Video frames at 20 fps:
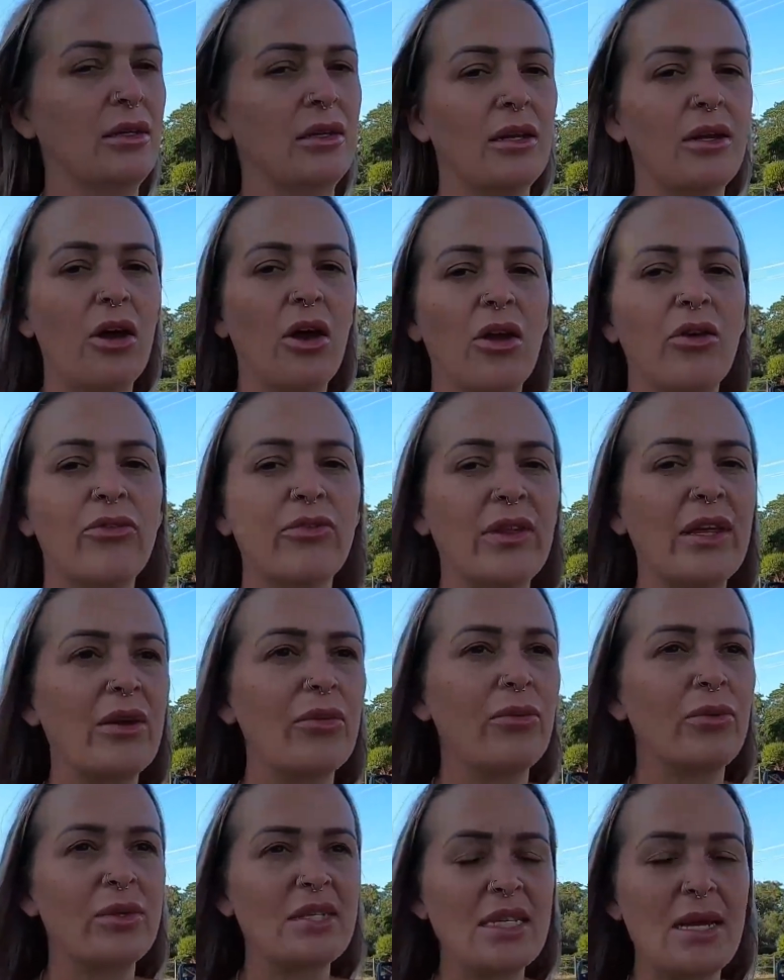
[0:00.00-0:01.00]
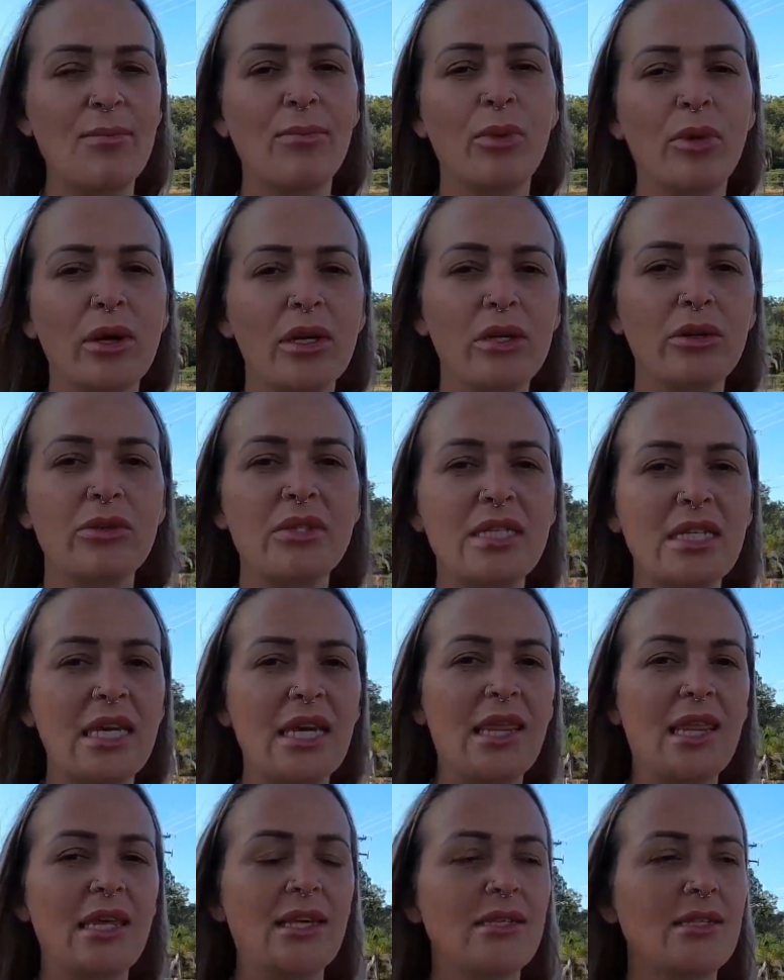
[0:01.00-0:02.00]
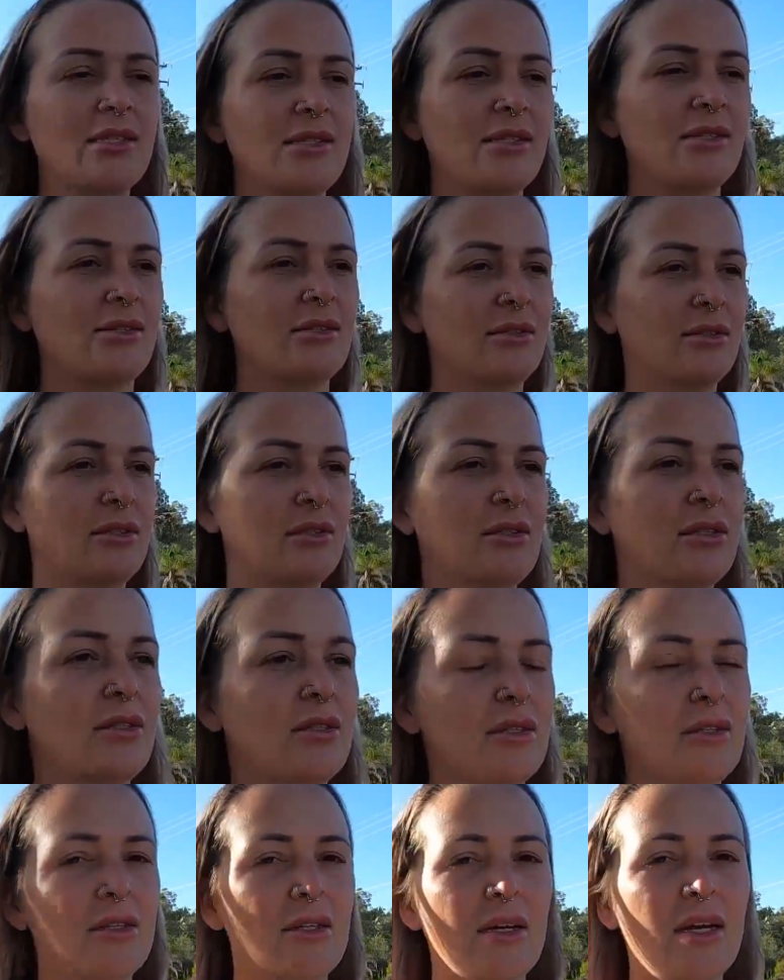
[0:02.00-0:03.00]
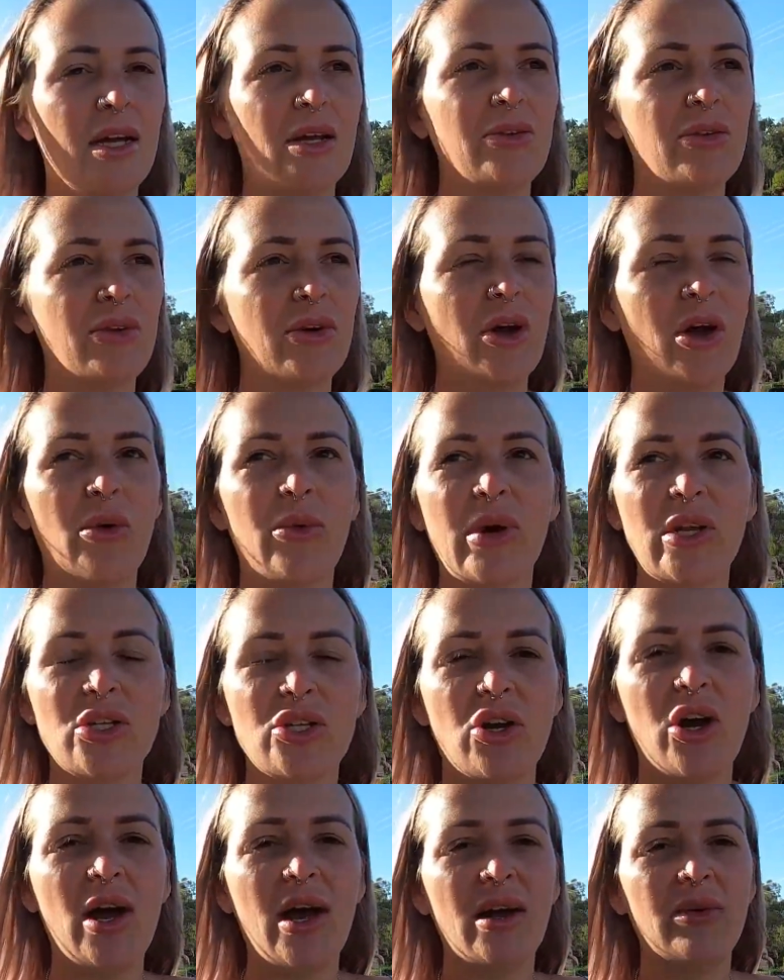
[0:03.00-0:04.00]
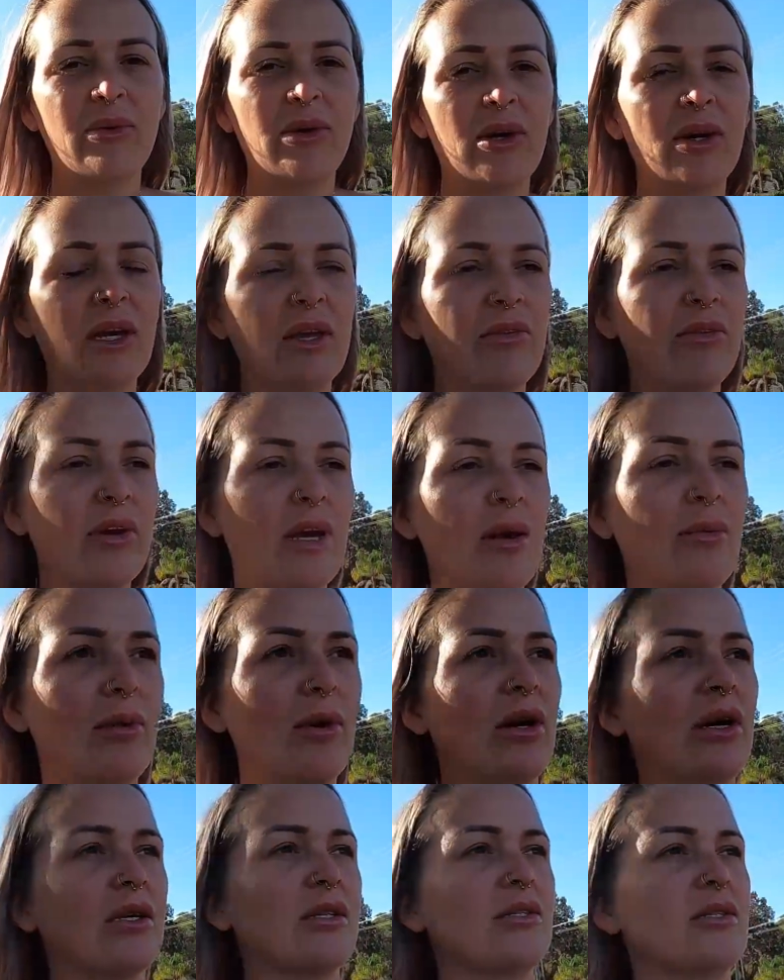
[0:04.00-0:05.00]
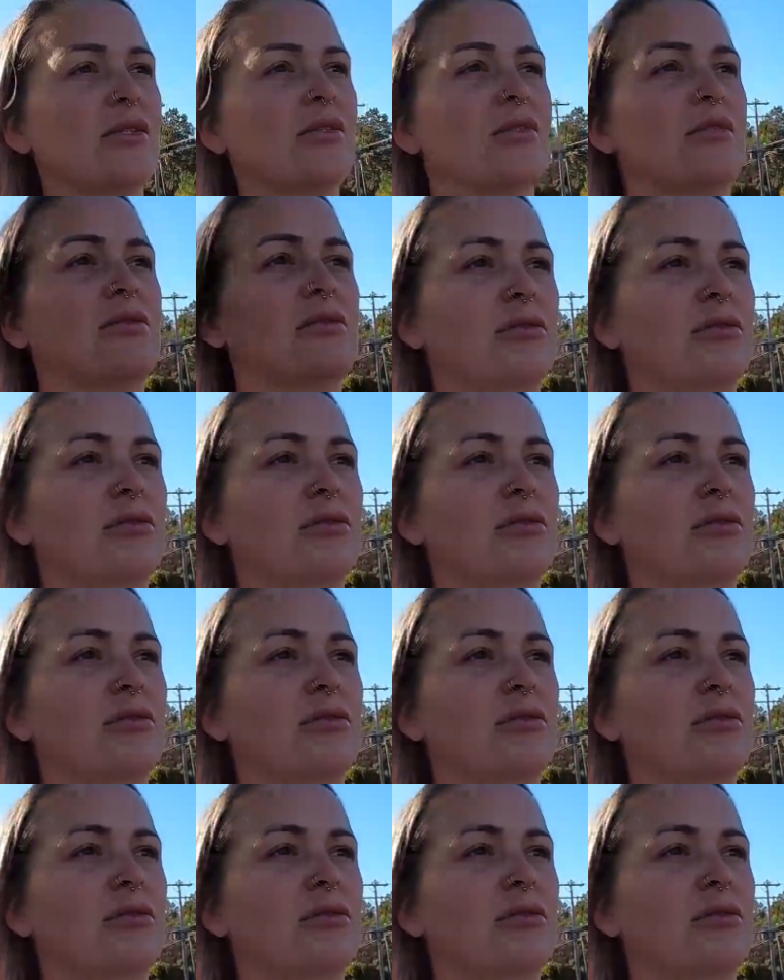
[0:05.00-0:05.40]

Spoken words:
and hopefully at some point you'll see this. And you know, we're trying, we're not giving up, guys.